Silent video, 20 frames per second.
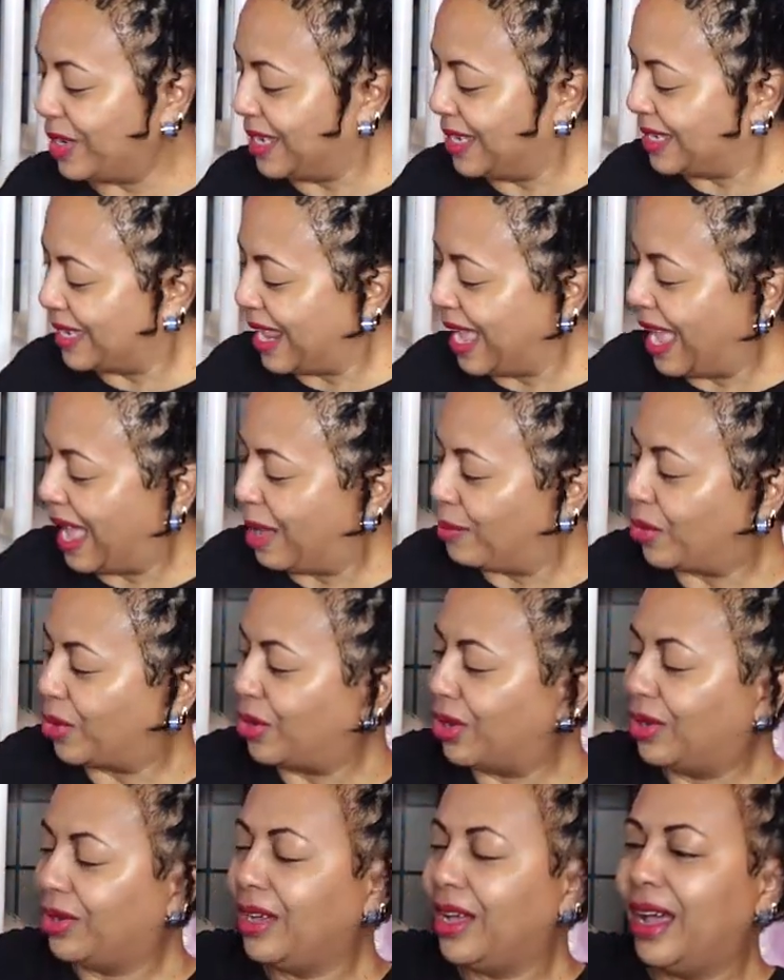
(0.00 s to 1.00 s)

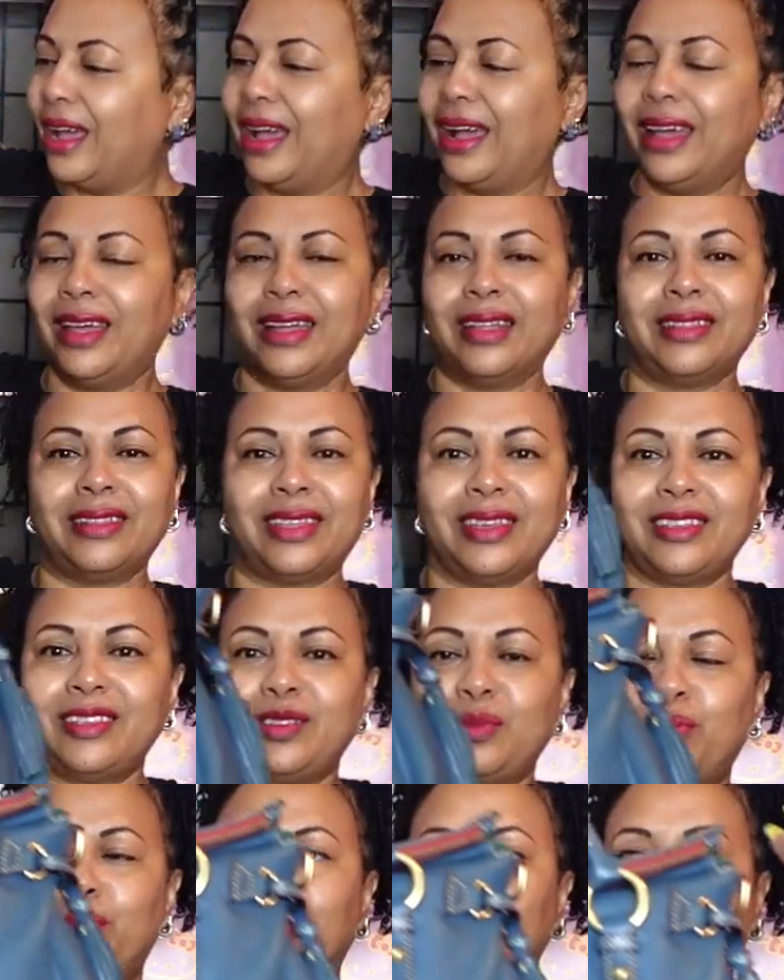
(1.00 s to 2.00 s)
enamel,
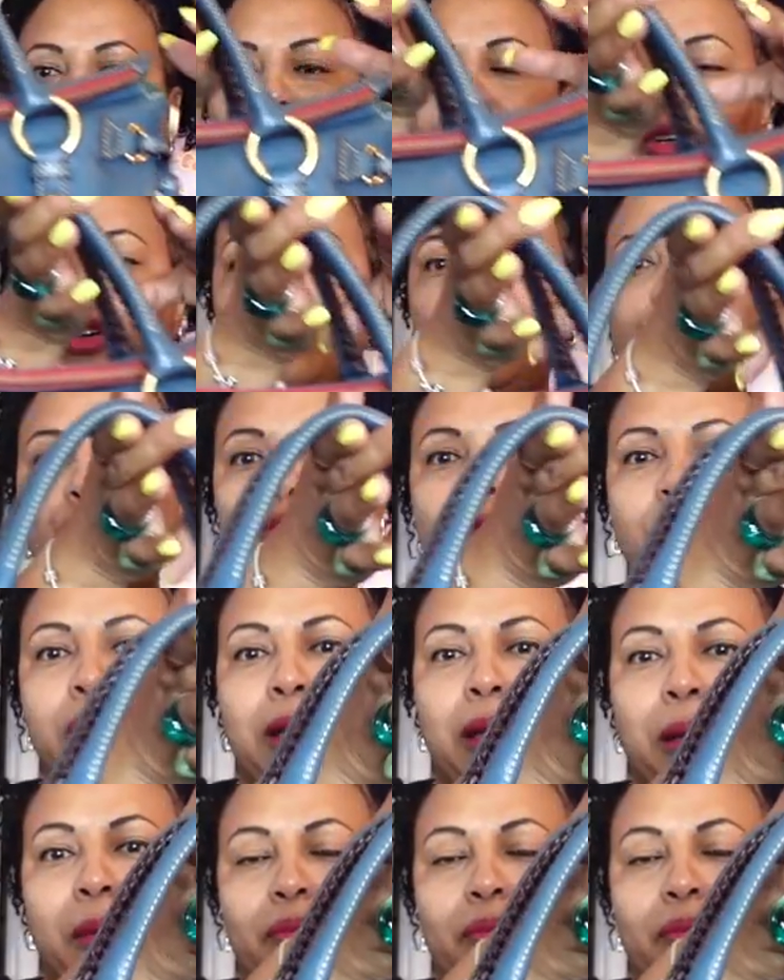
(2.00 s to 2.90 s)
this blue